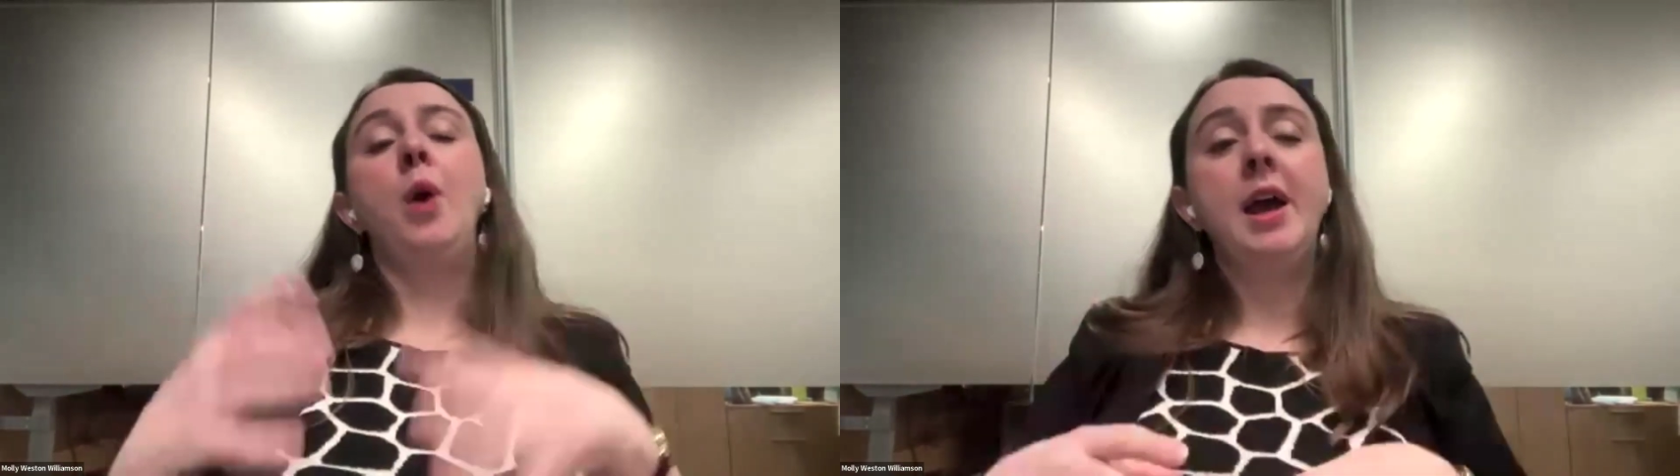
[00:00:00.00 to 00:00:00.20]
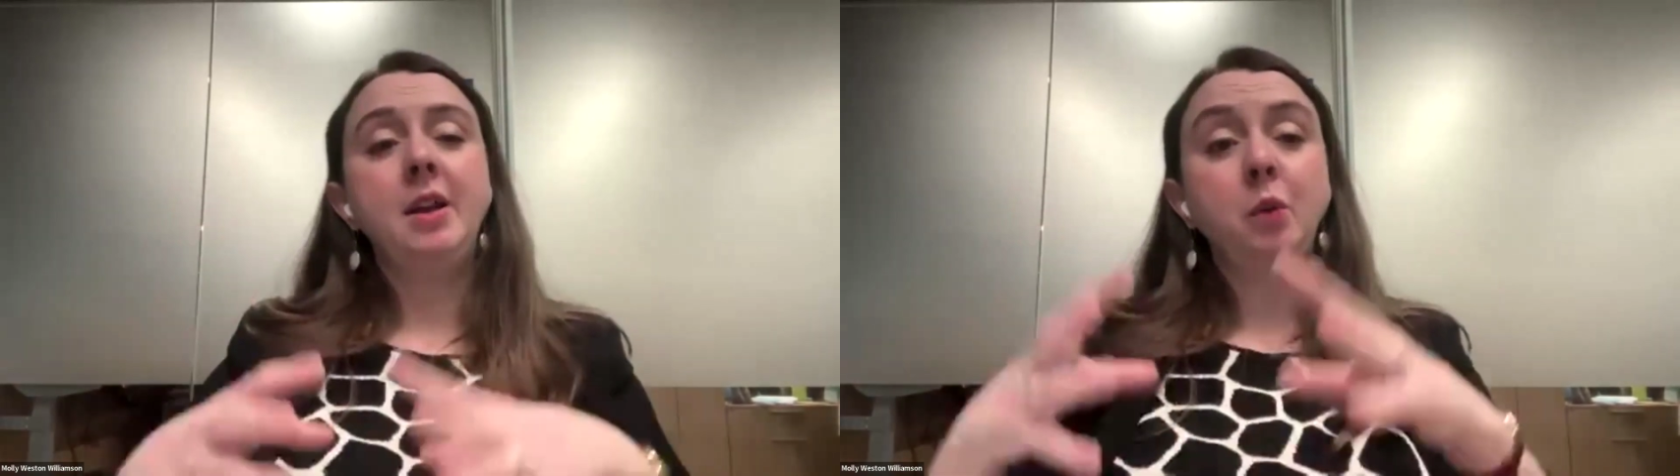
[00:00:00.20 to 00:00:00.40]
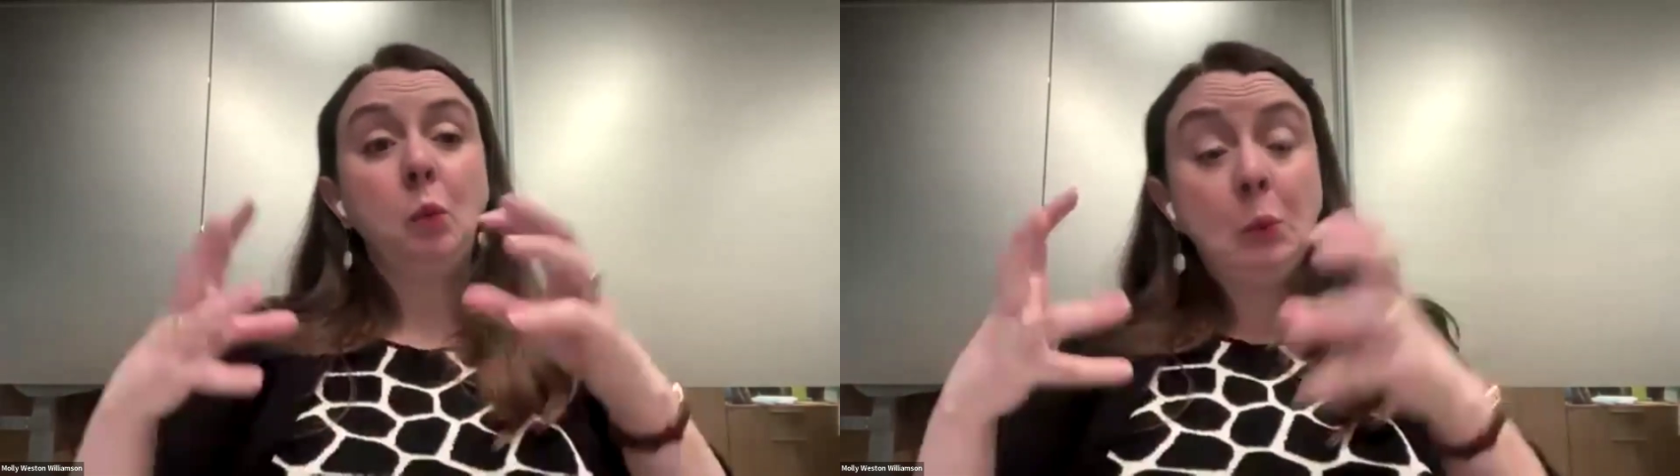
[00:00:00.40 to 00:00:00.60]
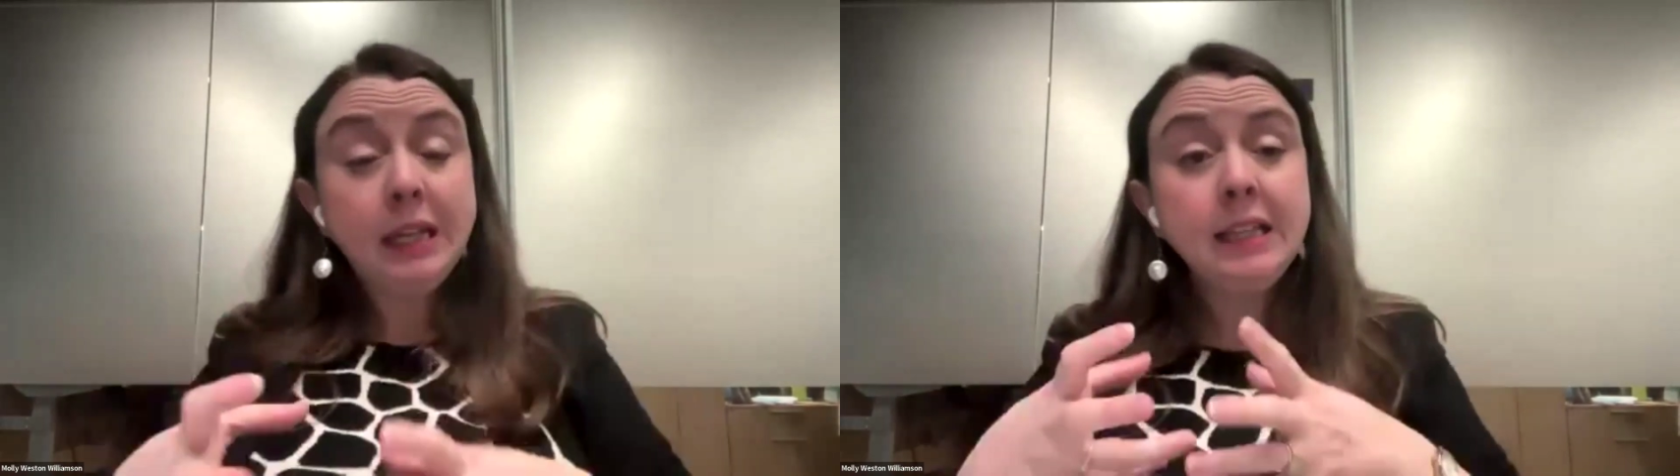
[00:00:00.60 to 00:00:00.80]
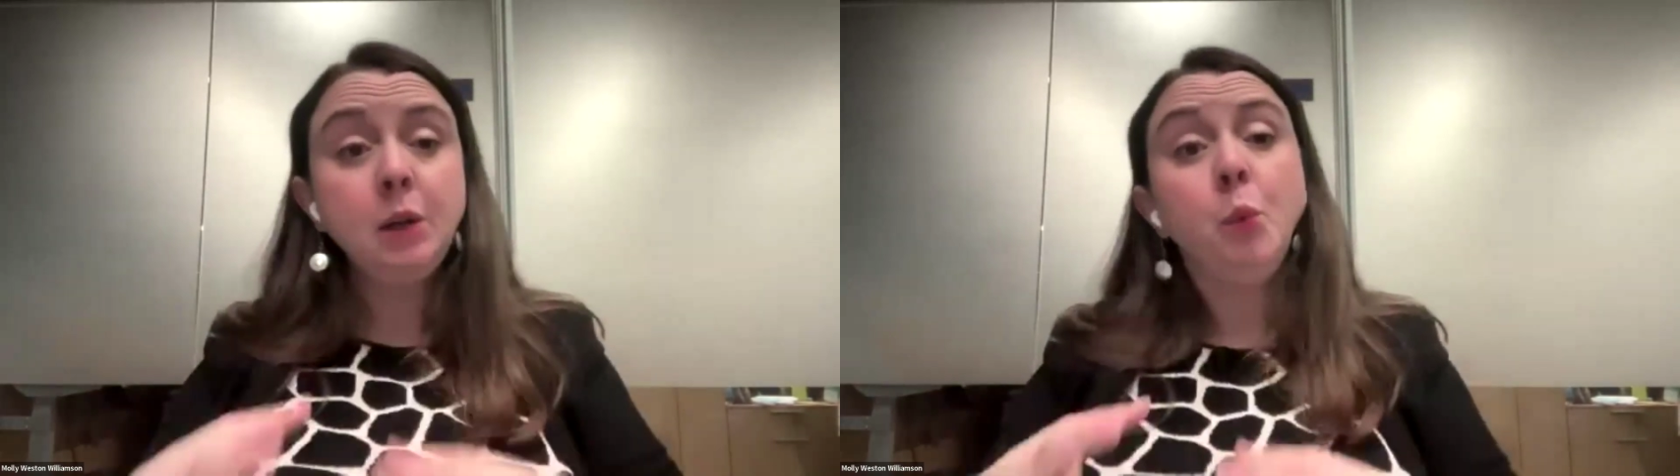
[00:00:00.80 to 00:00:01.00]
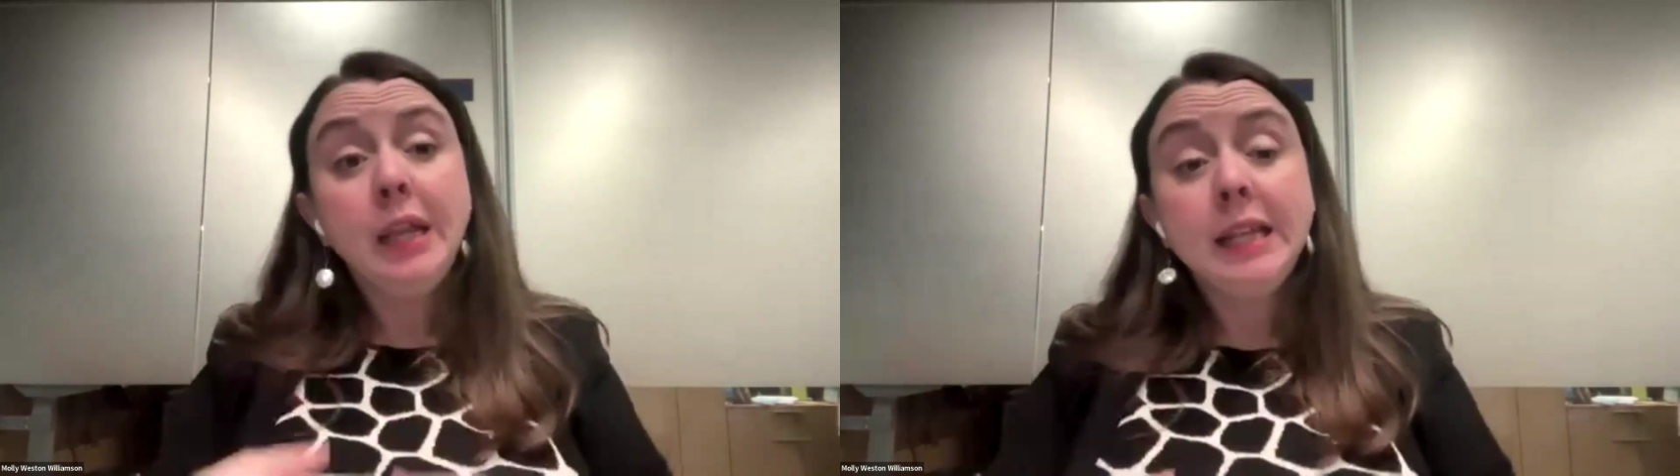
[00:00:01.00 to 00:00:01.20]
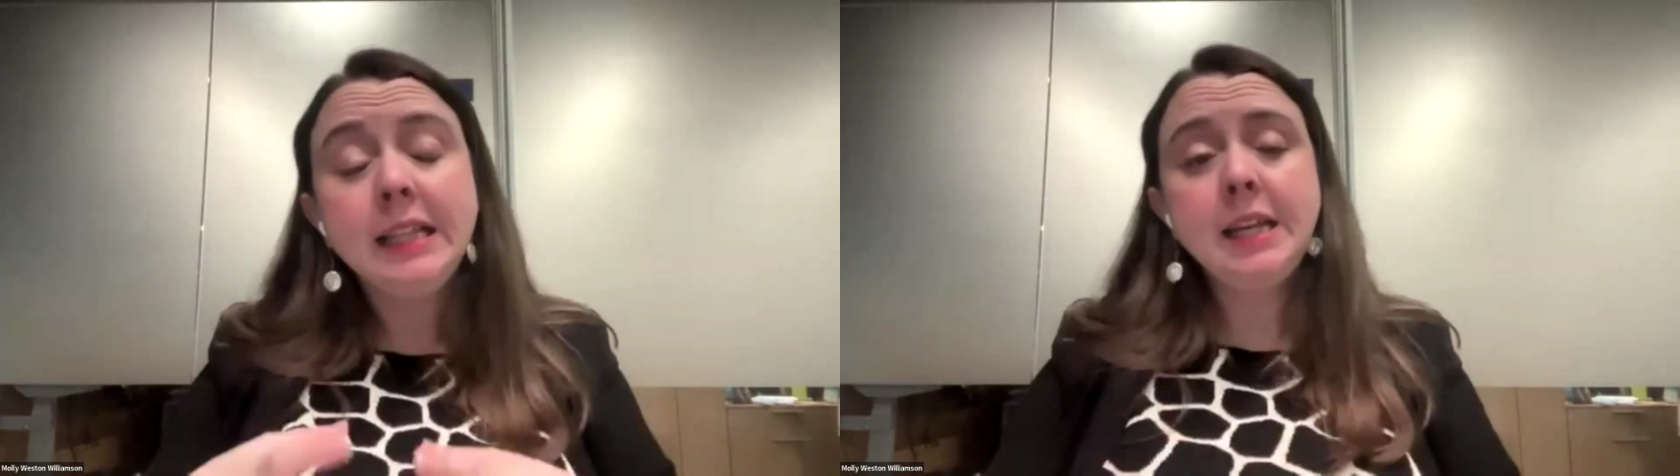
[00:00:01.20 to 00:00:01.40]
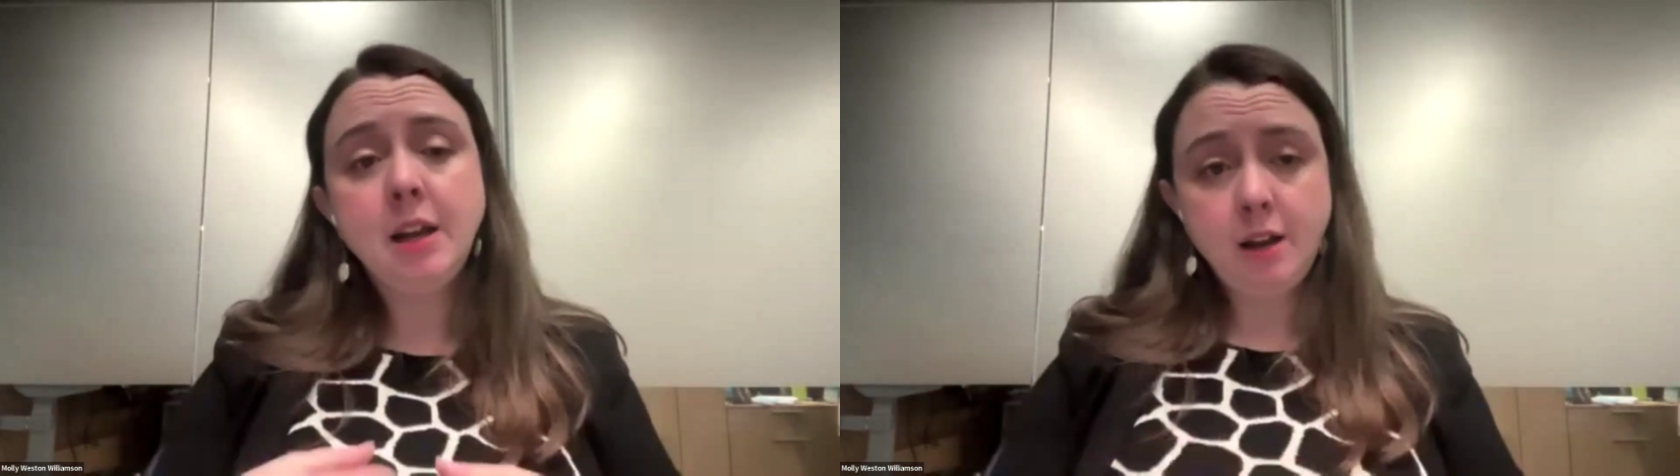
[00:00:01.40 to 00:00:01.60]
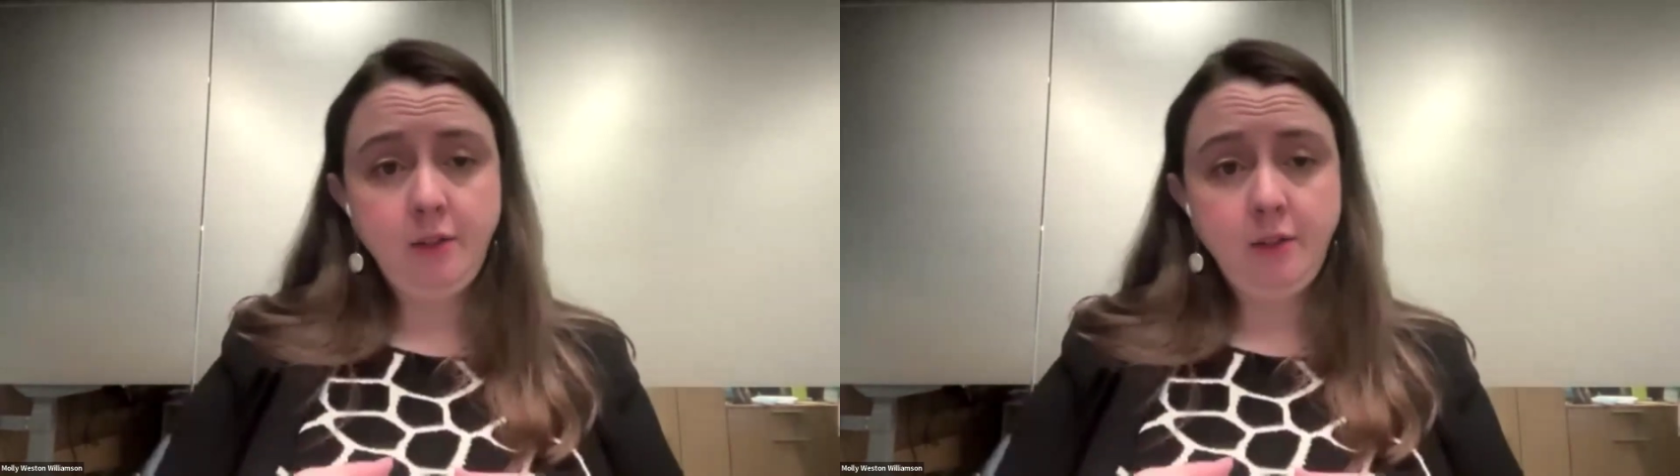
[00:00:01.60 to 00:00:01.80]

when really, really young